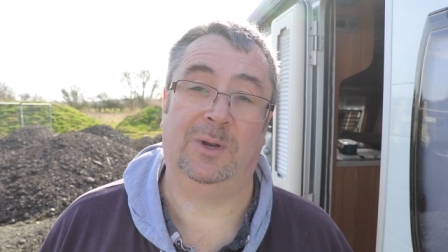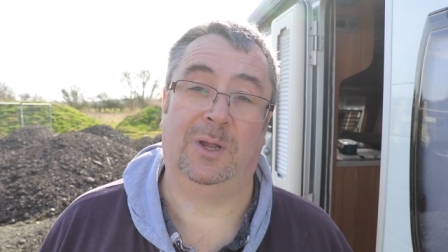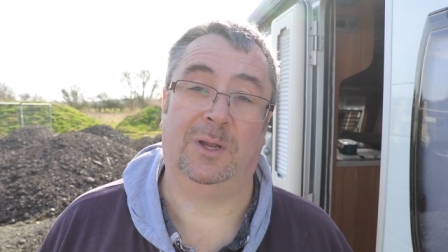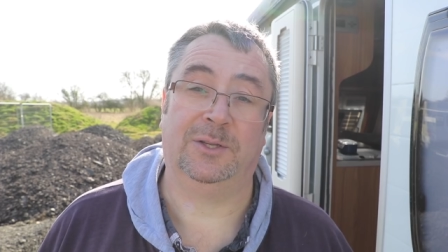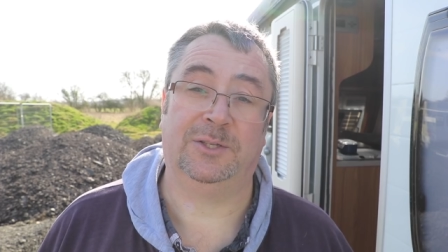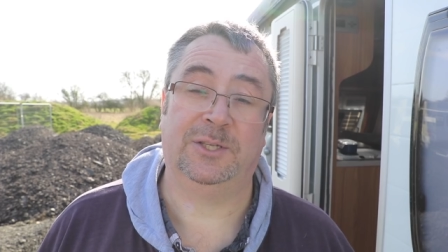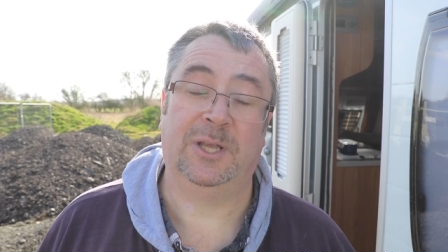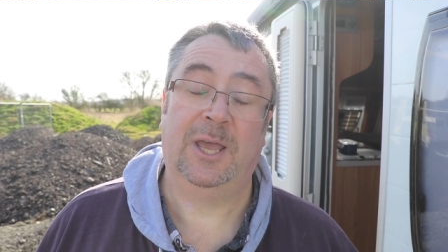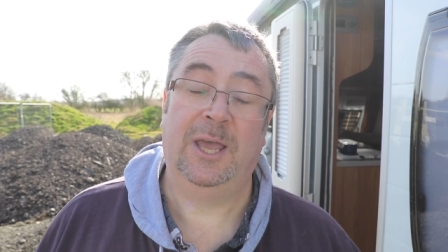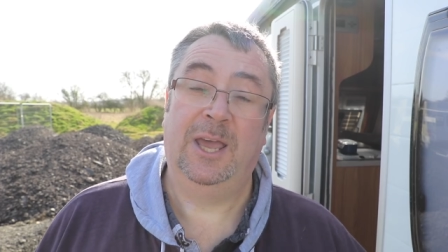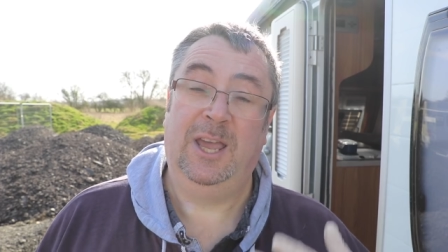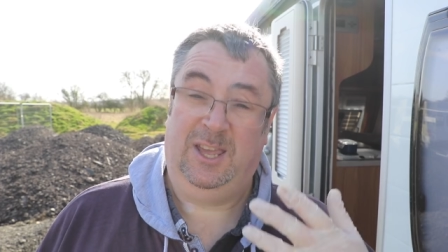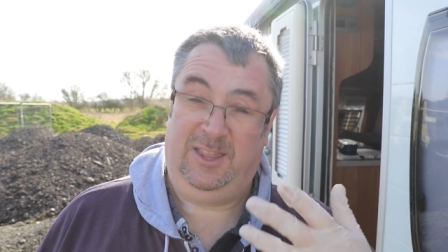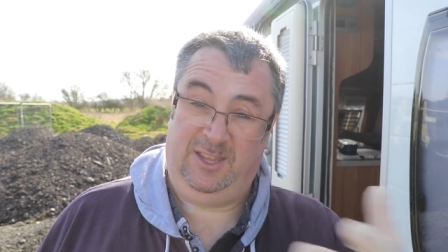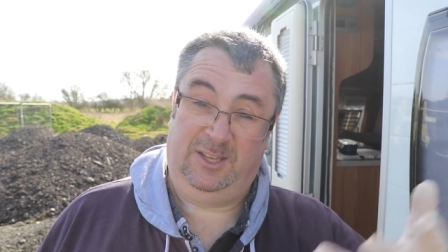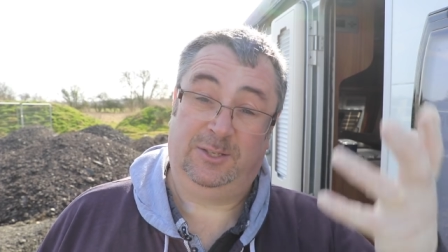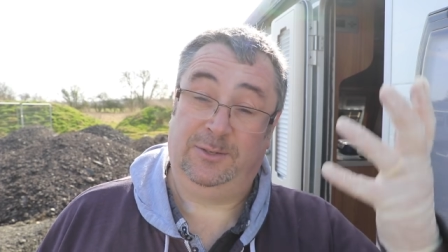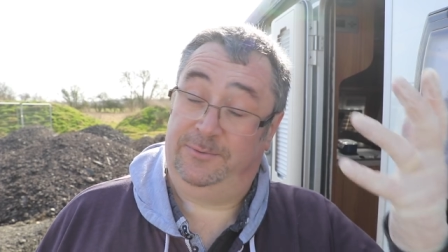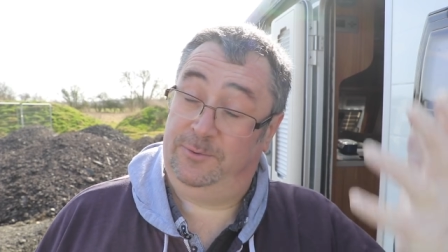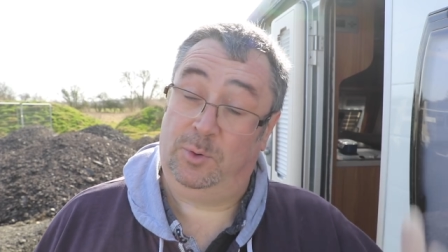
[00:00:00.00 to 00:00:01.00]
nuts.
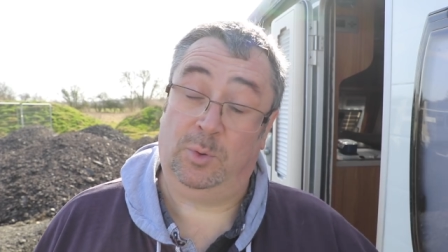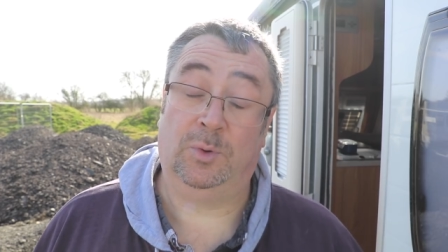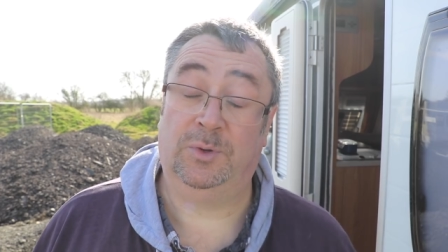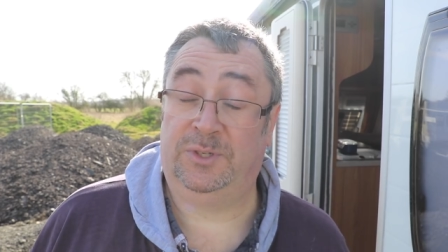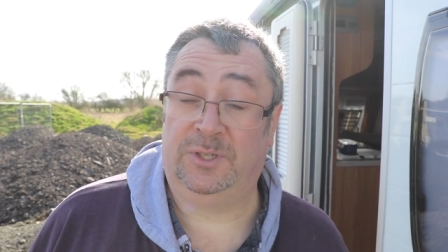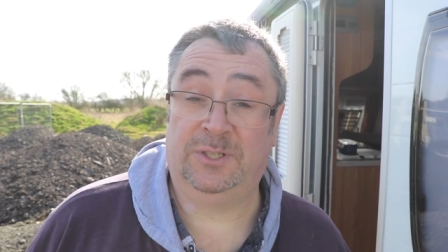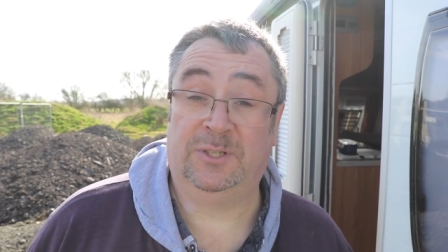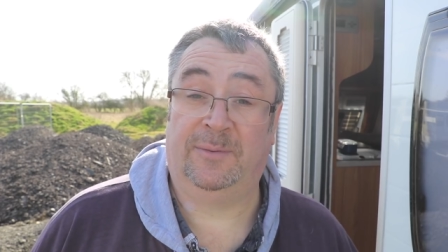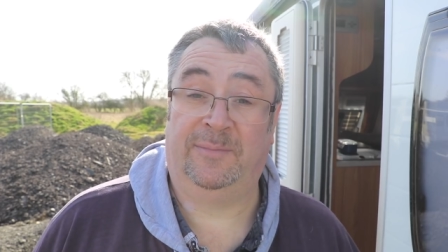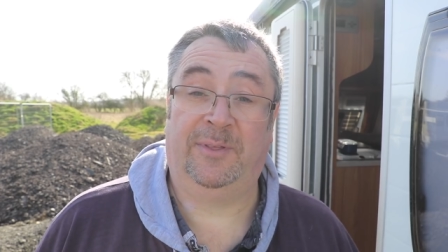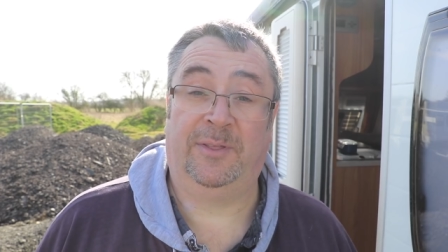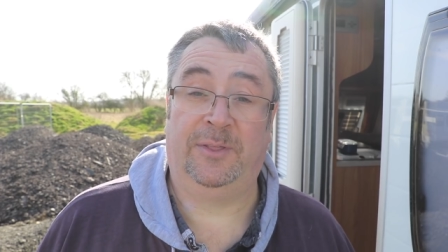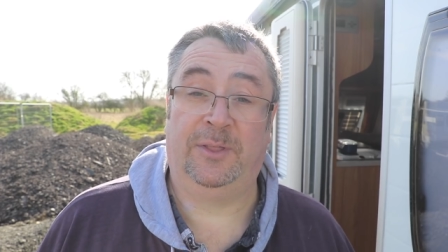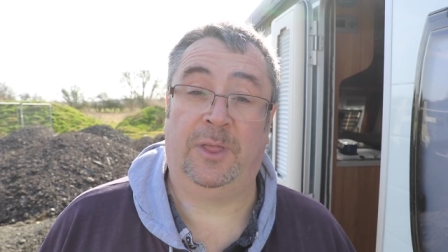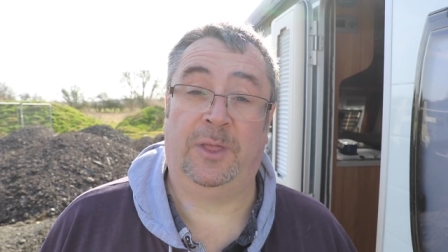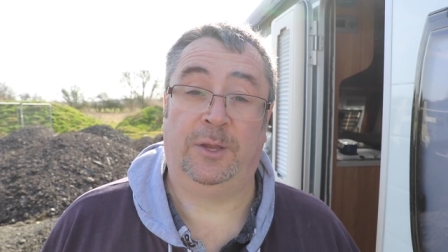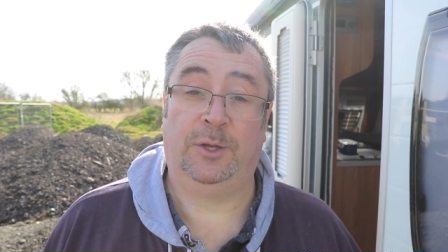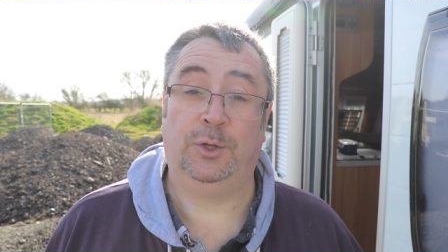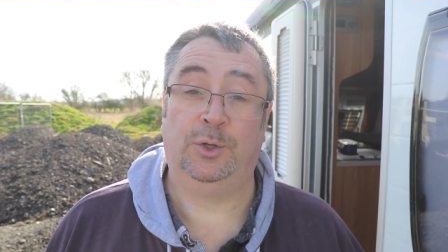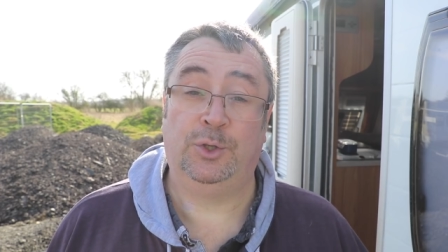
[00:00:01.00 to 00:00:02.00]
This of course is something
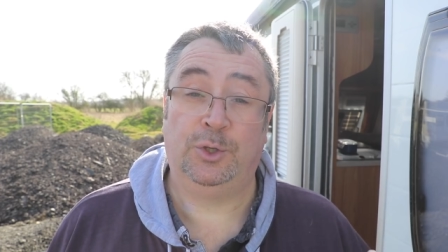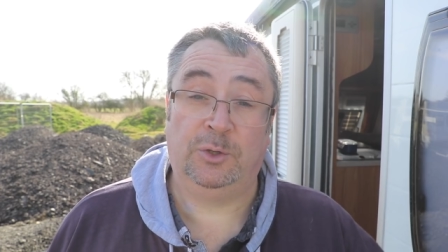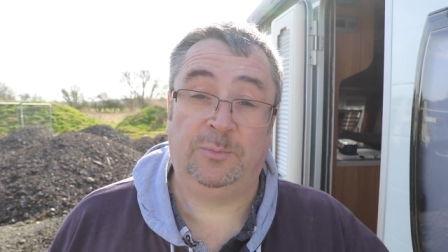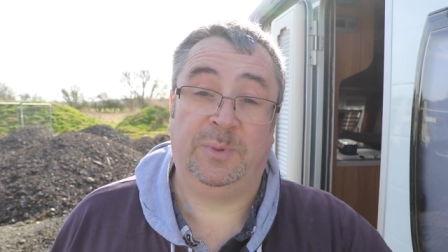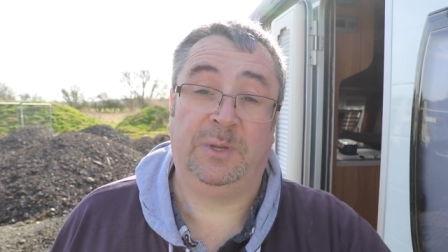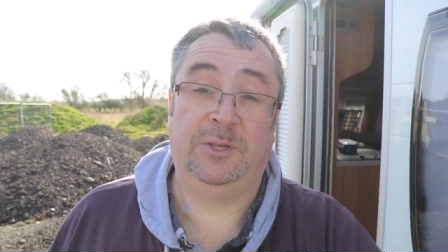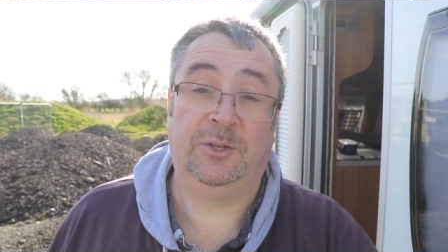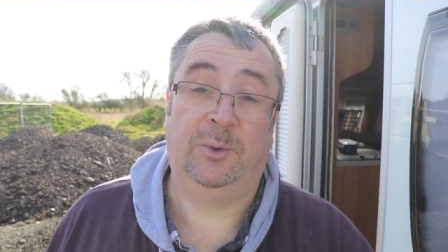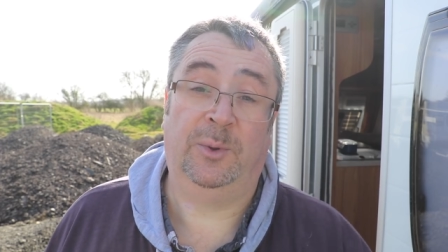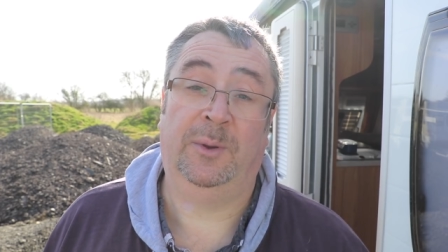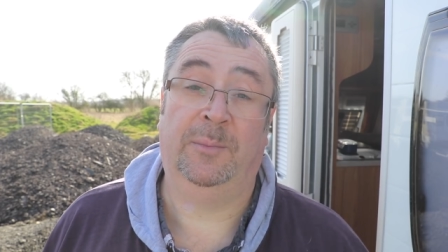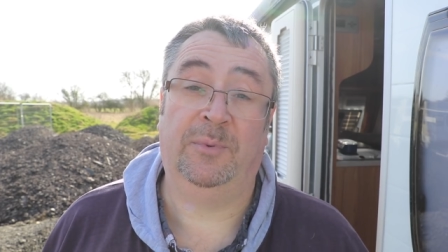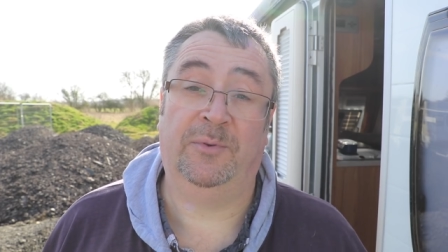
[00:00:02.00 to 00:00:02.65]
that you should be doing